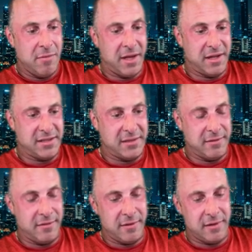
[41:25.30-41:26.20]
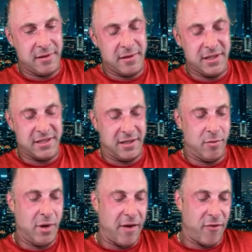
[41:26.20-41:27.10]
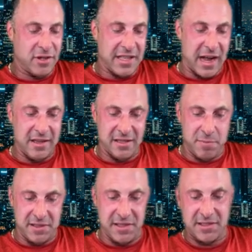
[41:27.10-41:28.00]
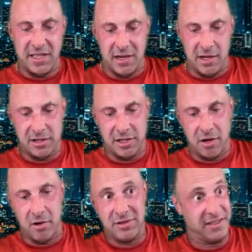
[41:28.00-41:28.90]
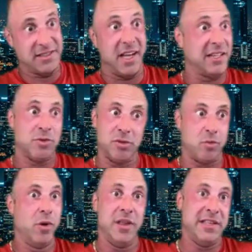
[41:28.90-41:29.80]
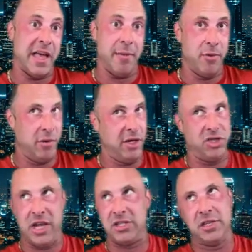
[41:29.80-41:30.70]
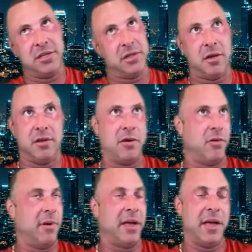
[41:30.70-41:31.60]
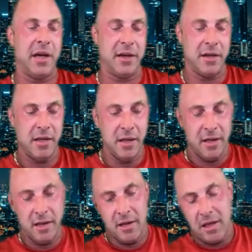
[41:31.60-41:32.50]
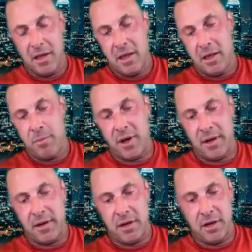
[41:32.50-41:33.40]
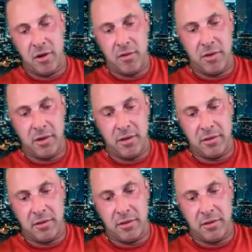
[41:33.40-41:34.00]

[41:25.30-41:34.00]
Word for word: because listen, when I first got into this business 10 years ago, testosterone was really taboo and injections and all that. Oh my God. But, you know,